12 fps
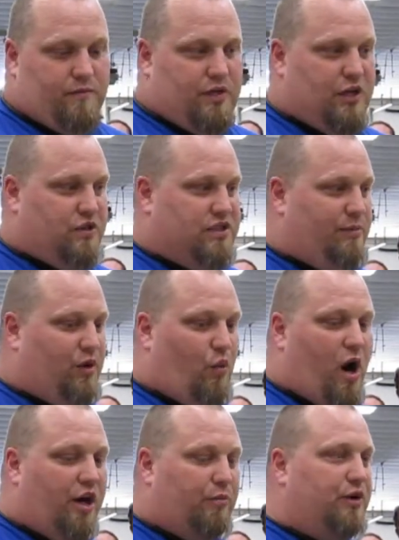You know, some of the
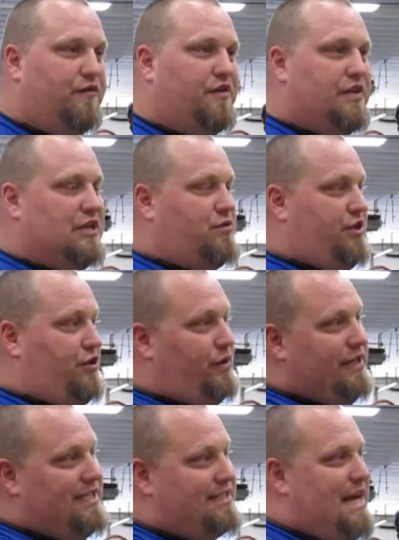waterproofing things we're
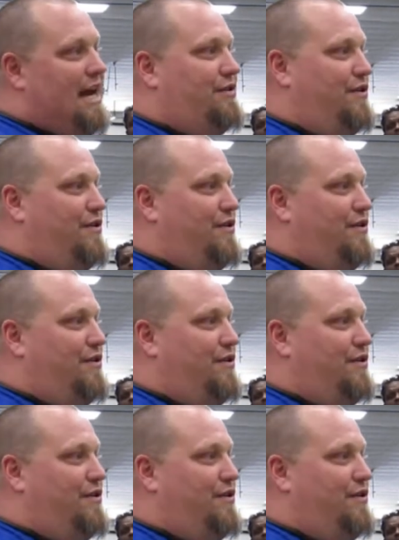doing inside